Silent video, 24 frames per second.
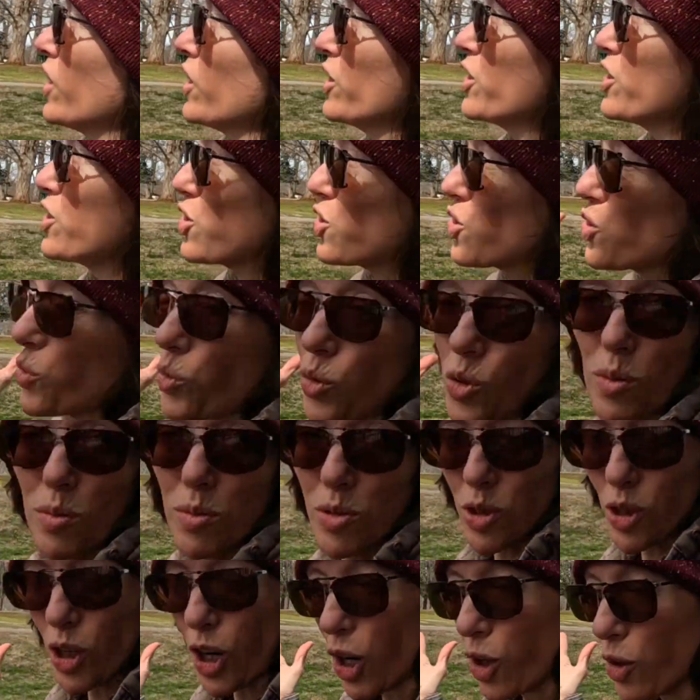The
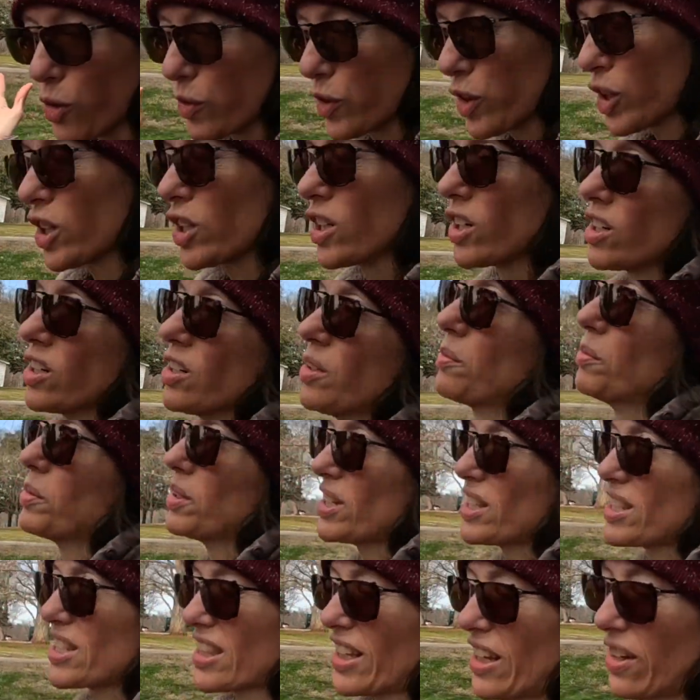storms are over, but
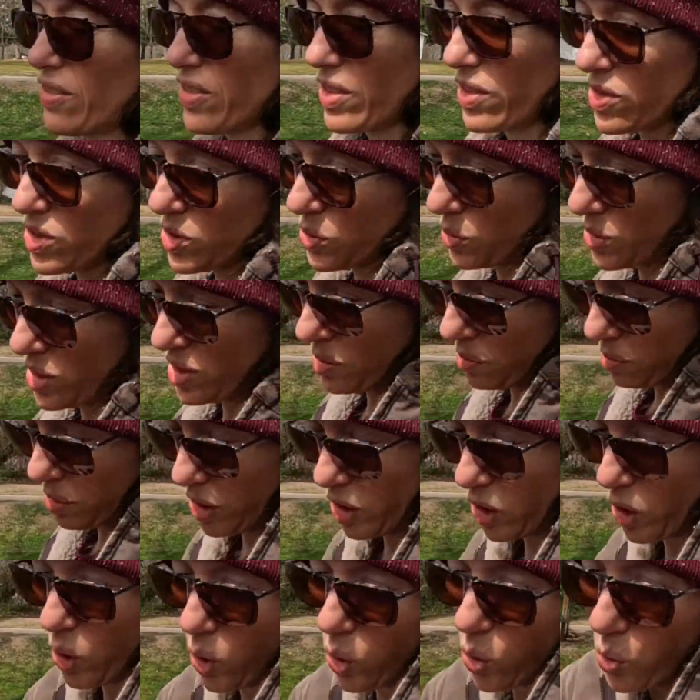it's left us with some
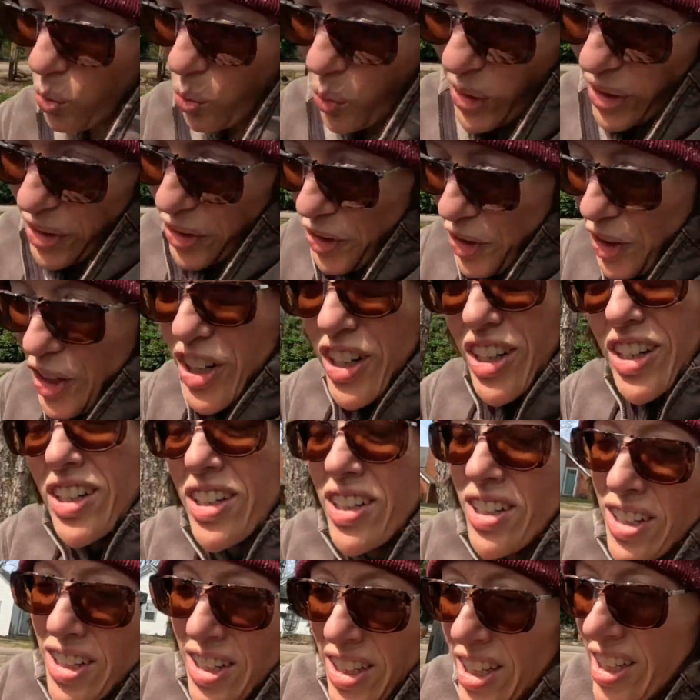cold weather.
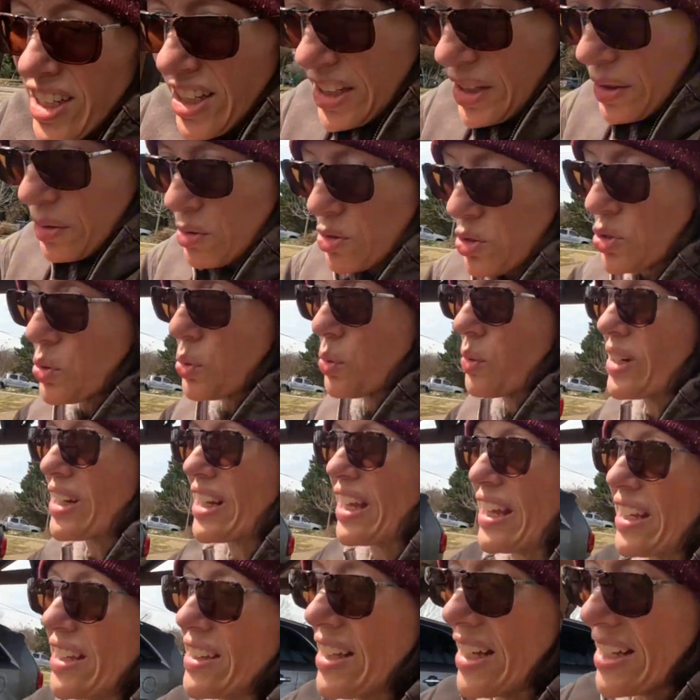It was
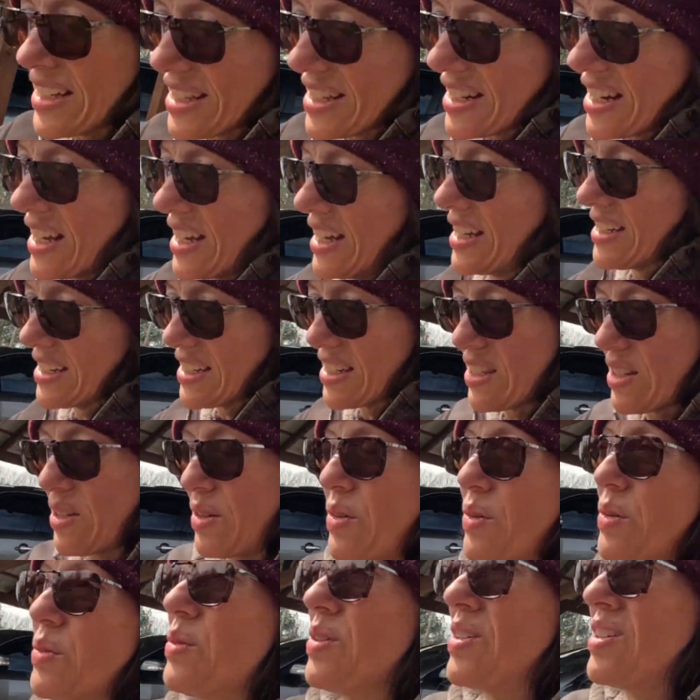28 last night,
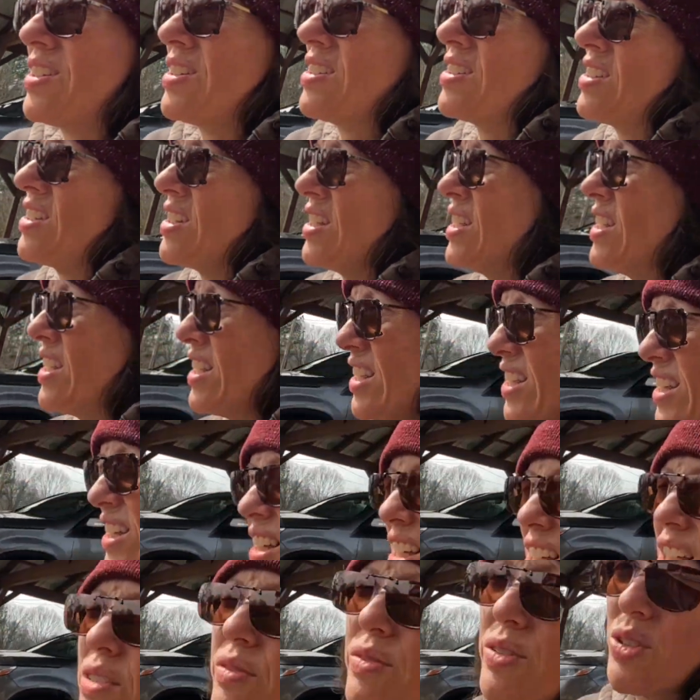so
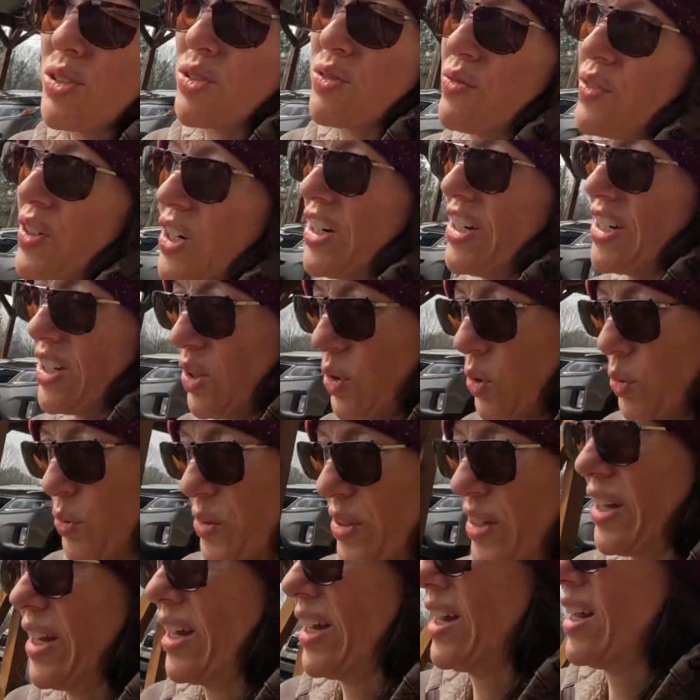it feels very cold
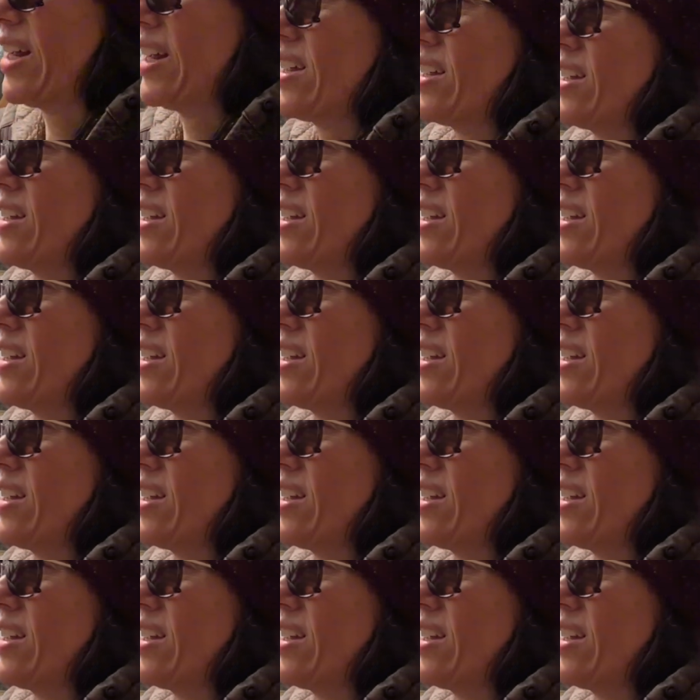today.